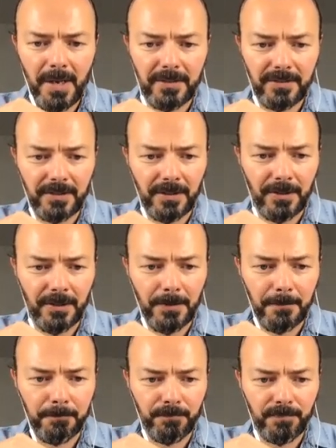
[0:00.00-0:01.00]
But
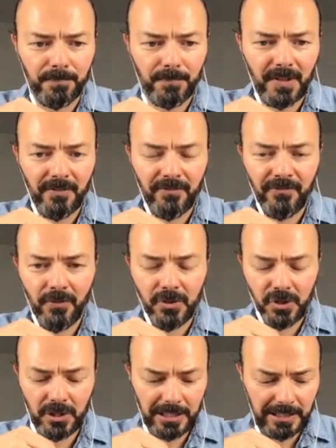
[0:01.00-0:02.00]
um,
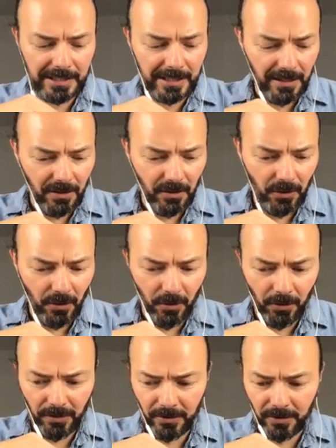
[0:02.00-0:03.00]
fortunately,
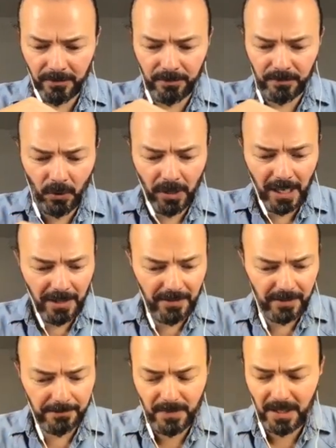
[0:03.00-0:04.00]
all um, all
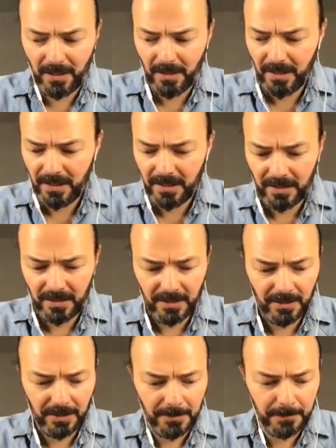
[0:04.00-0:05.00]
other uh,
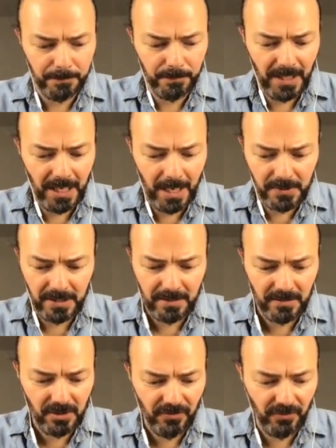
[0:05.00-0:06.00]
um, apps
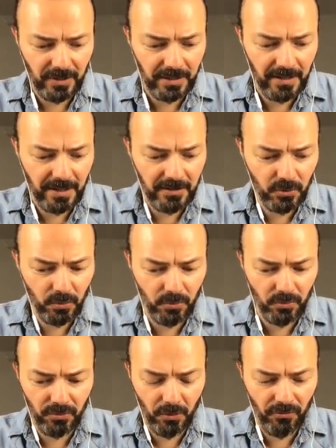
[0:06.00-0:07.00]
and software that
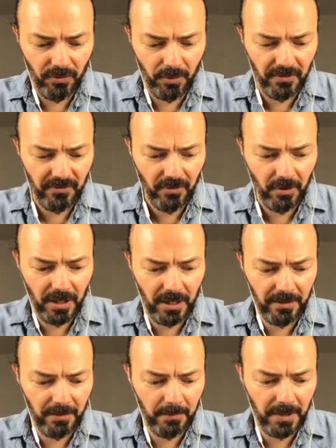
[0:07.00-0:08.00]
you know from before,
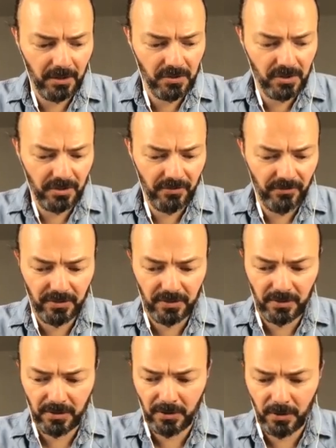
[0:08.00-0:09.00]
like the
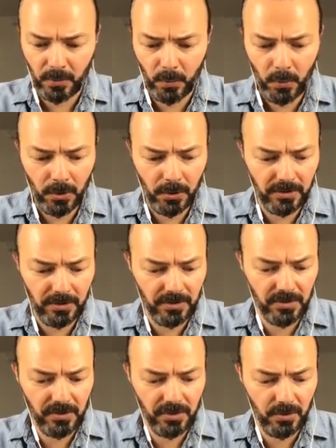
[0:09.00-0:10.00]
Microsoft uh, Word
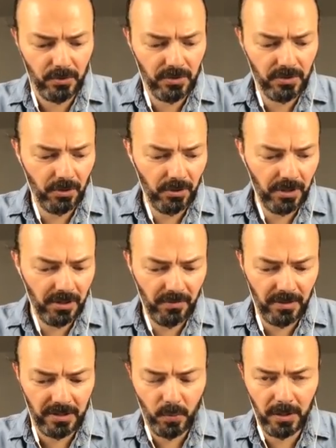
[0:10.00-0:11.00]
suites or even
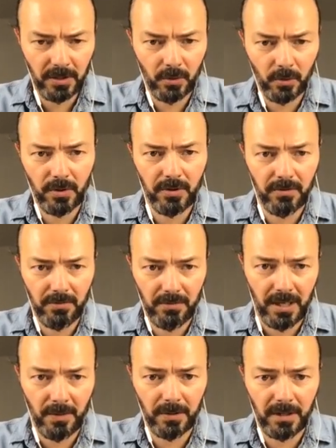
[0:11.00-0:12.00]
this OneNote.
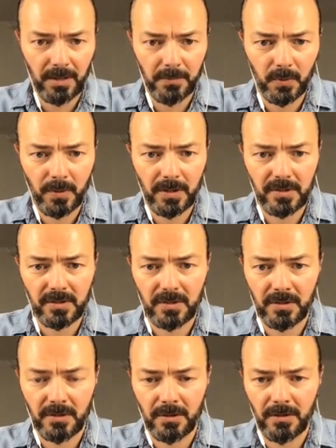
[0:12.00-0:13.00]
I will come to this uh,
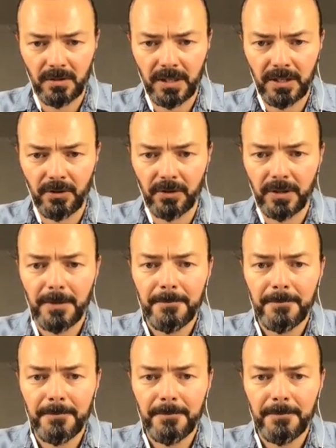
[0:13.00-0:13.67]
later on.